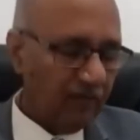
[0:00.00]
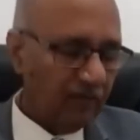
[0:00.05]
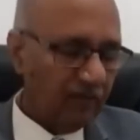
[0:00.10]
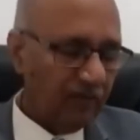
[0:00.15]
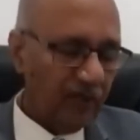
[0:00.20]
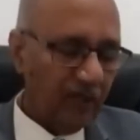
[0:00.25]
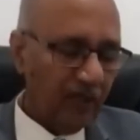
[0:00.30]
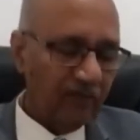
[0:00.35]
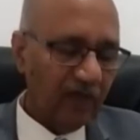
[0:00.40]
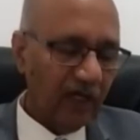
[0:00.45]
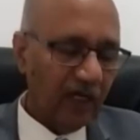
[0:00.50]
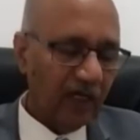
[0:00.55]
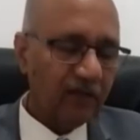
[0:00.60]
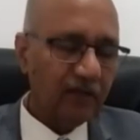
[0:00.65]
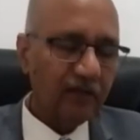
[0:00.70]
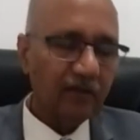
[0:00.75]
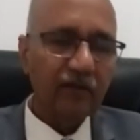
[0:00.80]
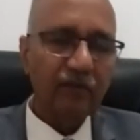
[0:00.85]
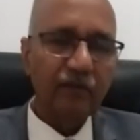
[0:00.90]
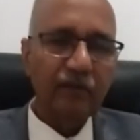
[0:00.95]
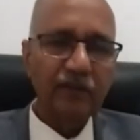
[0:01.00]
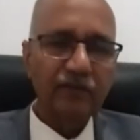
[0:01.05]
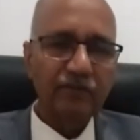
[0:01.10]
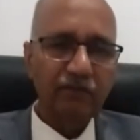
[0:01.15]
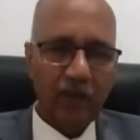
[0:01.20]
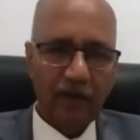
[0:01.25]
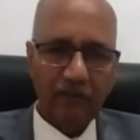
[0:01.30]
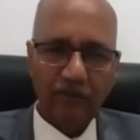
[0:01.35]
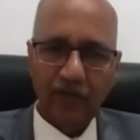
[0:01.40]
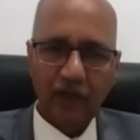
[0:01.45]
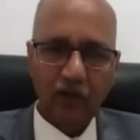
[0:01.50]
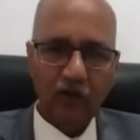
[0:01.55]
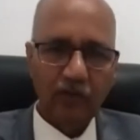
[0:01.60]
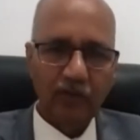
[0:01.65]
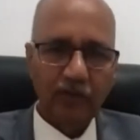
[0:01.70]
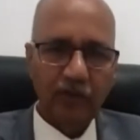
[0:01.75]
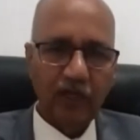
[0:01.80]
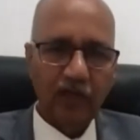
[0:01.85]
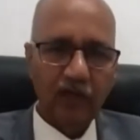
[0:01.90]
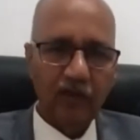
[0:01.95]
We have got Ms. Bhavya
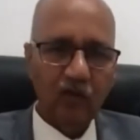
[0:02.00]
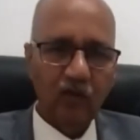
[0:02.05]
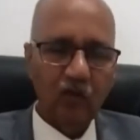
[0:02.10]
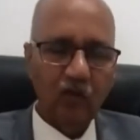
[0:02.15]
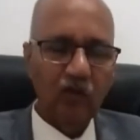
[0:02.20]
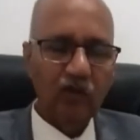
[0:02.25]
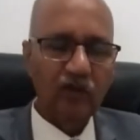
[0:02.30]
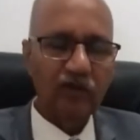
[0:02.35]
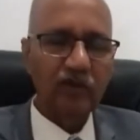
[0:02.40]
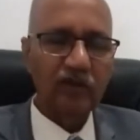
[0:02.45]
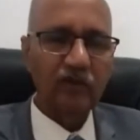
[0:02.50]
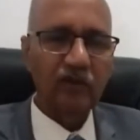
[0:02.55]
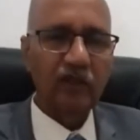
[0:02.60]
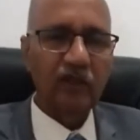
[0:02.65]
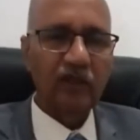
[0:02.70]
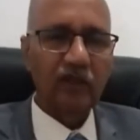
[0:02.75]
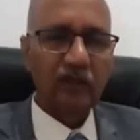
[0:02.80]
Gupta, who is